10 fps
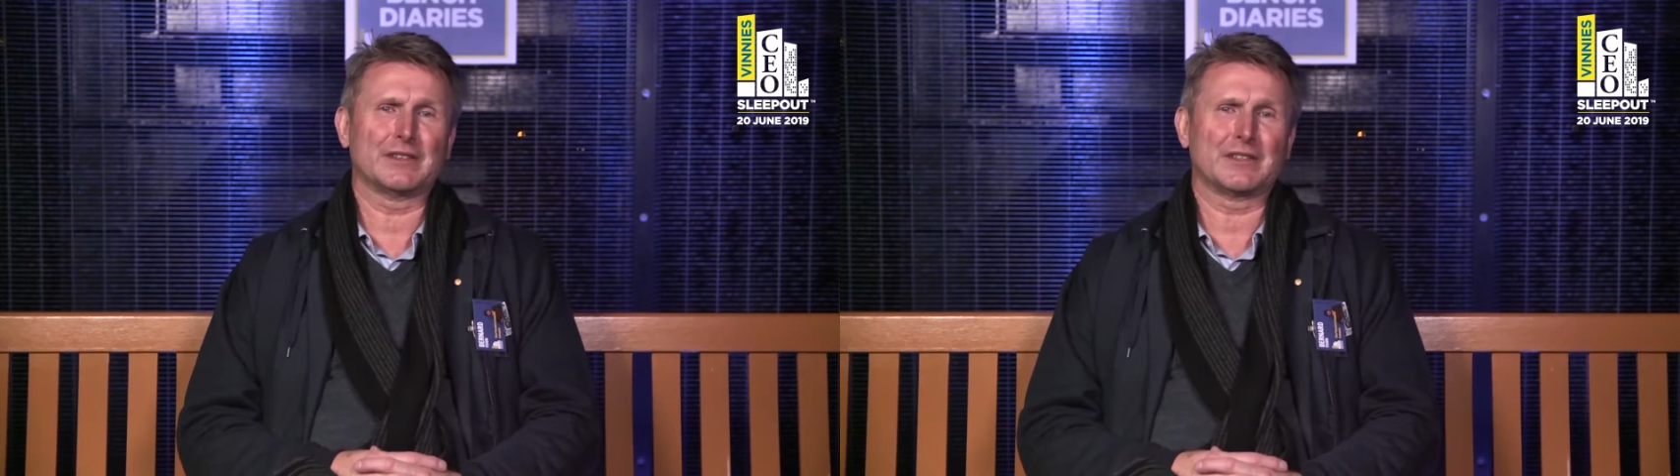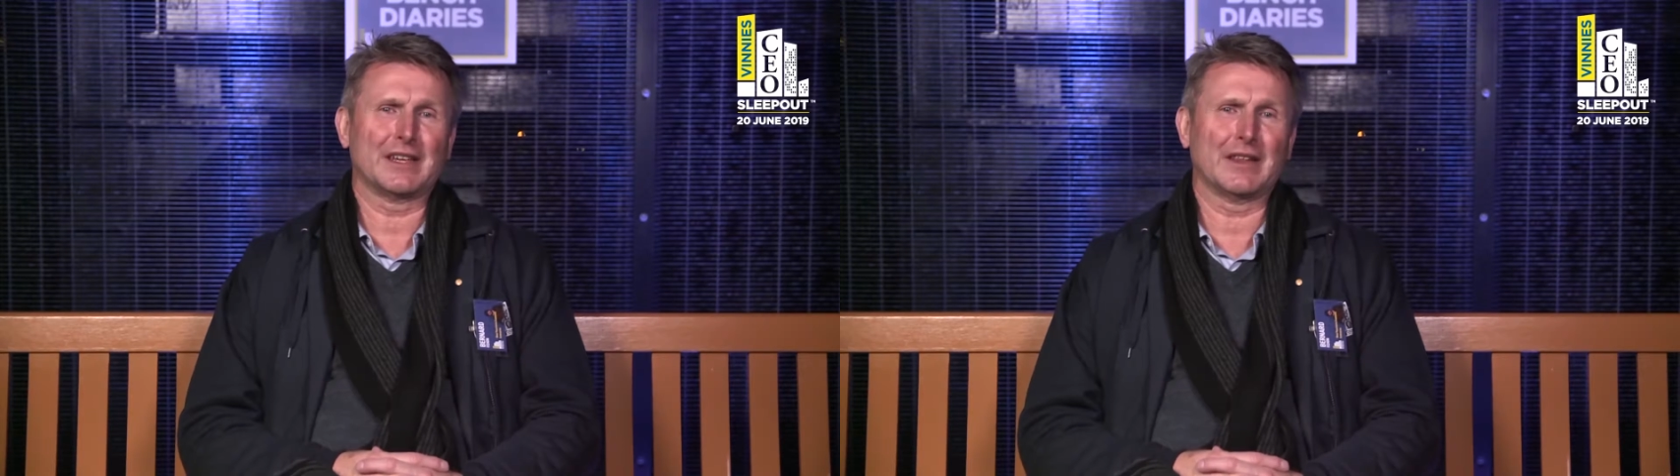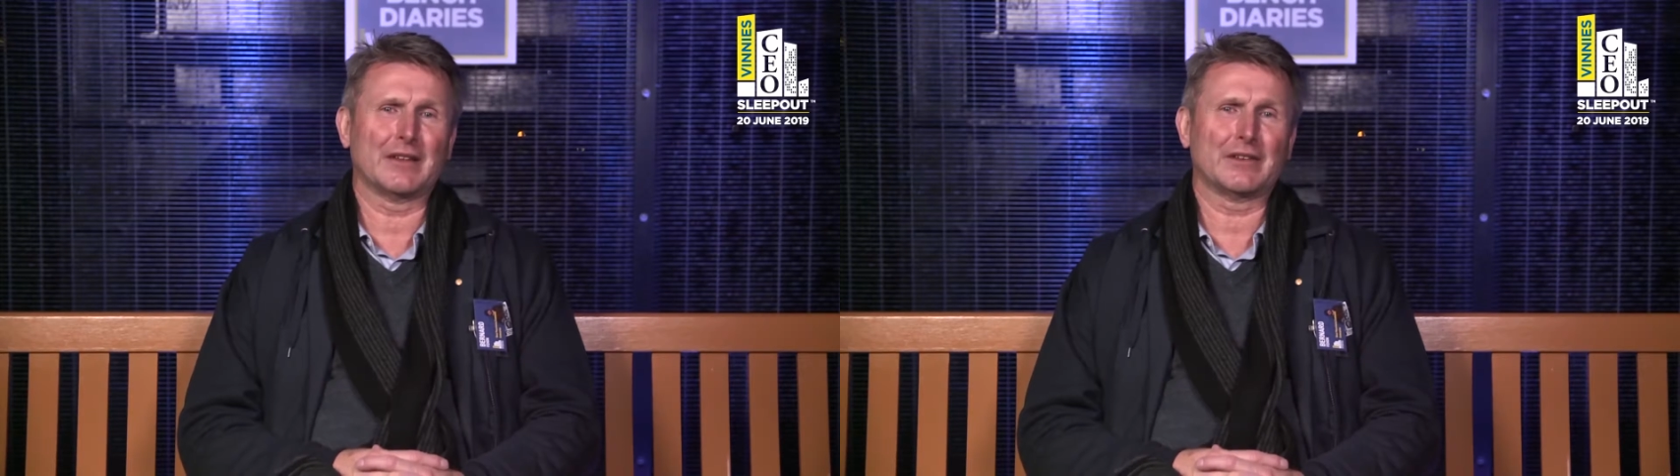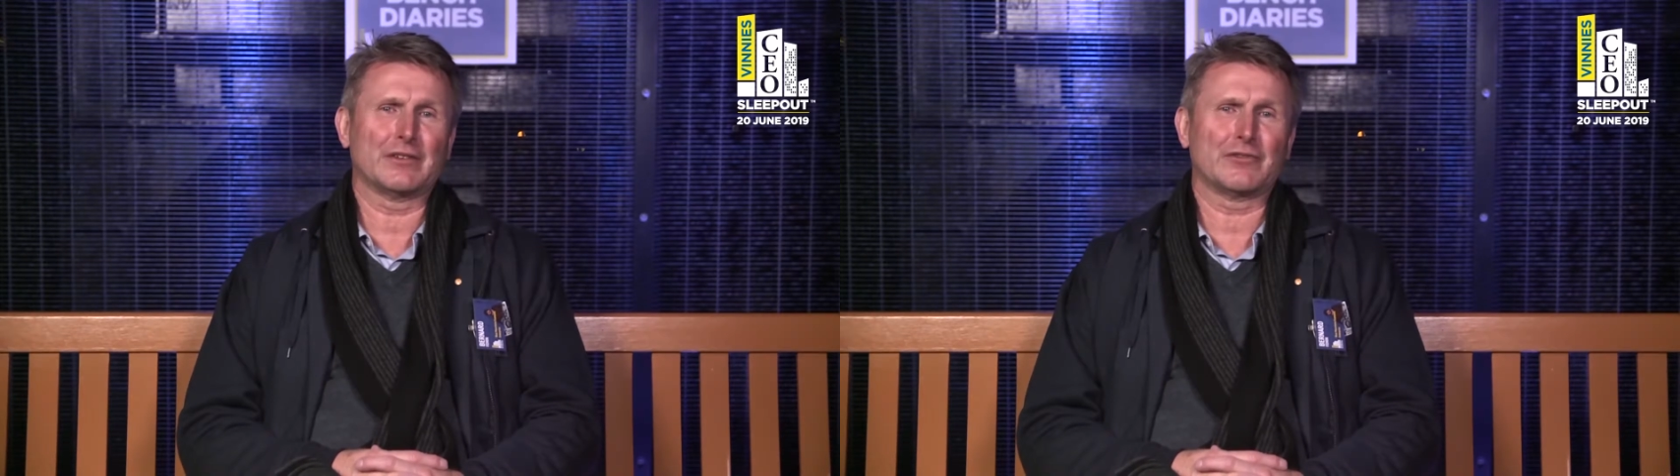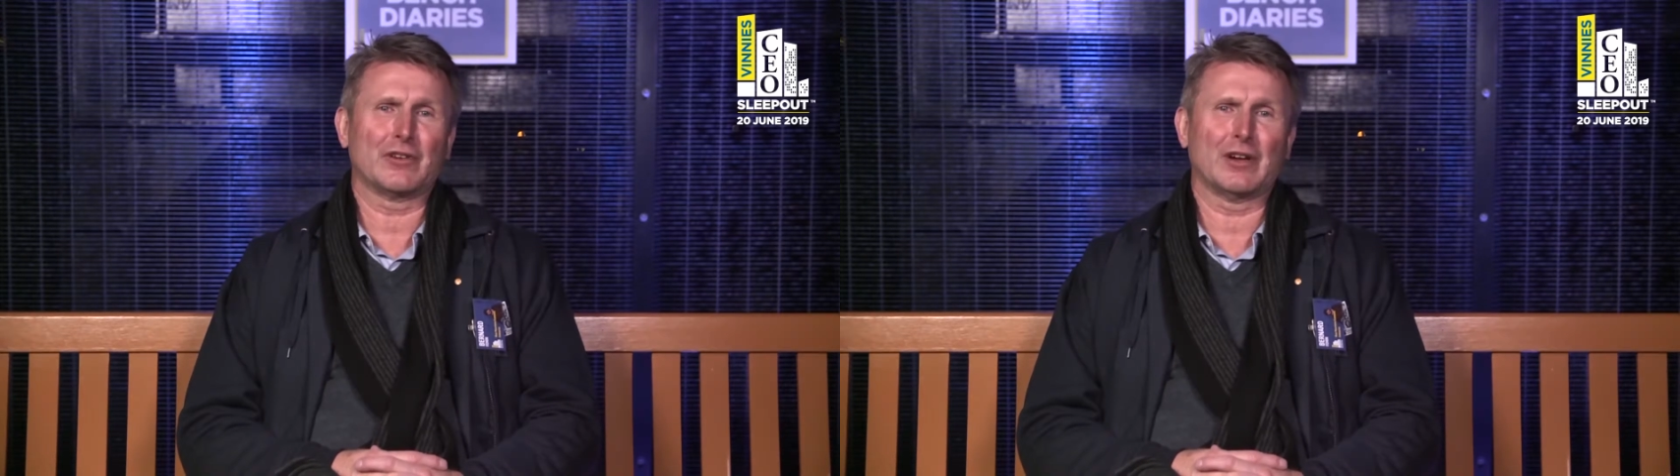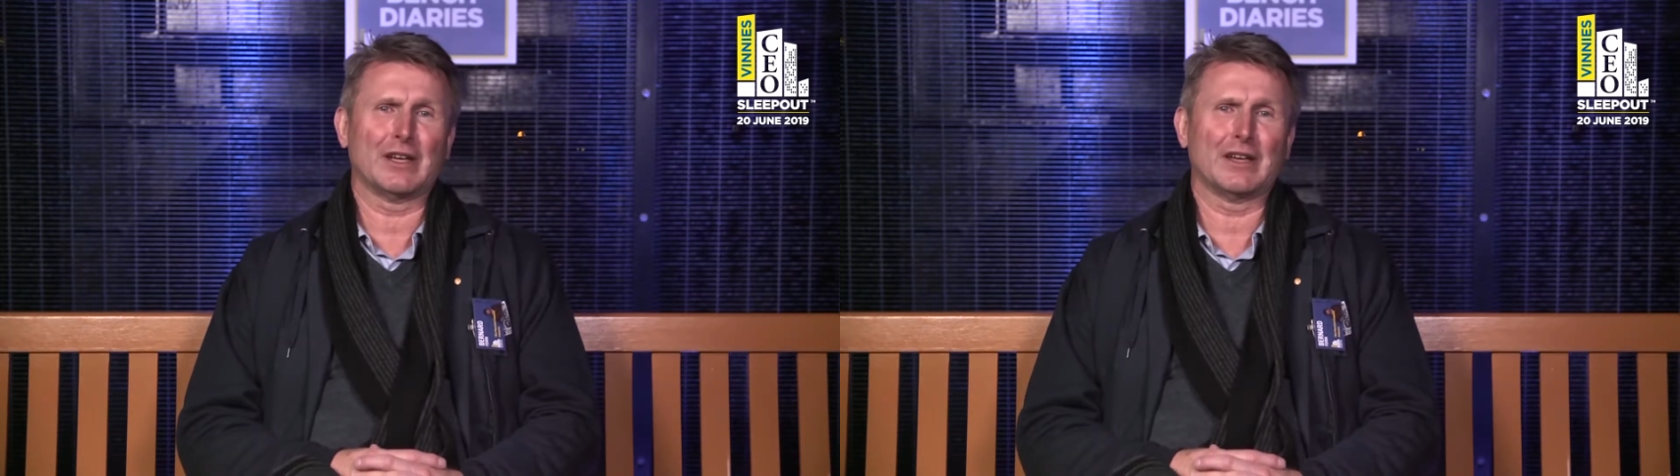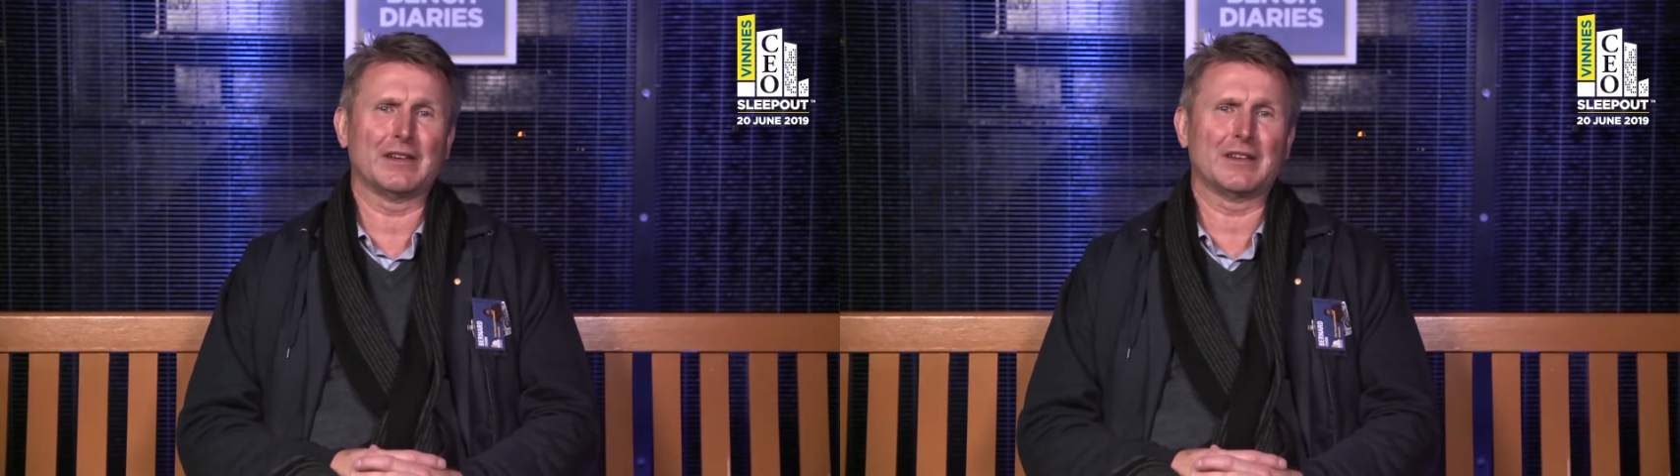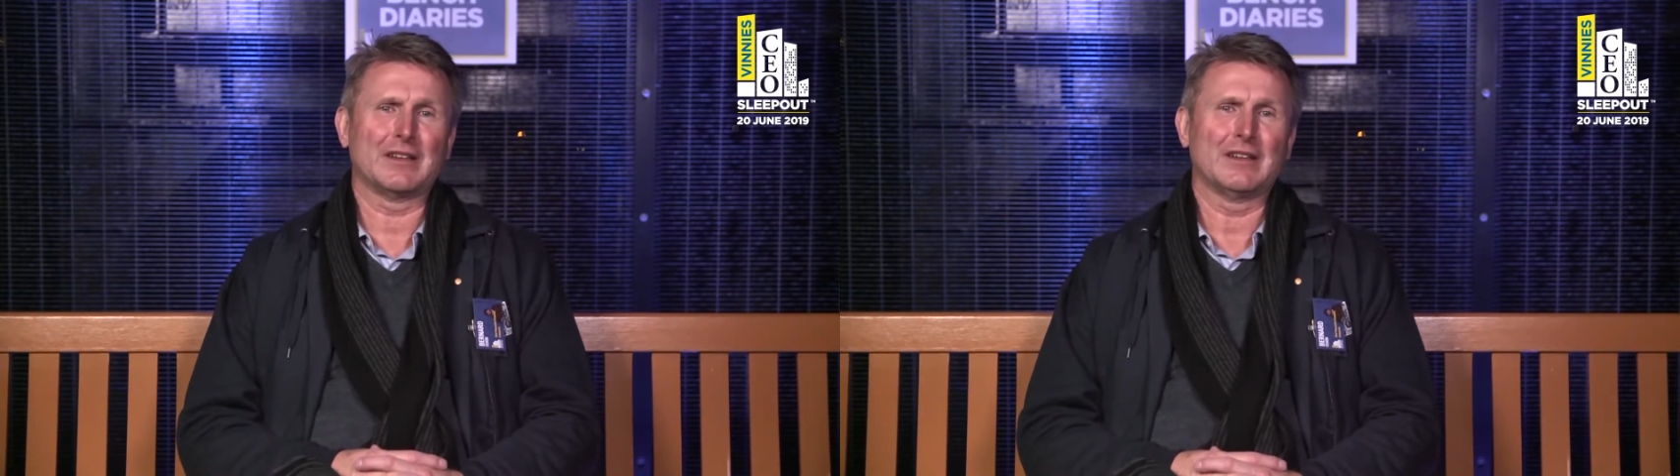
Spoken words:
together to try and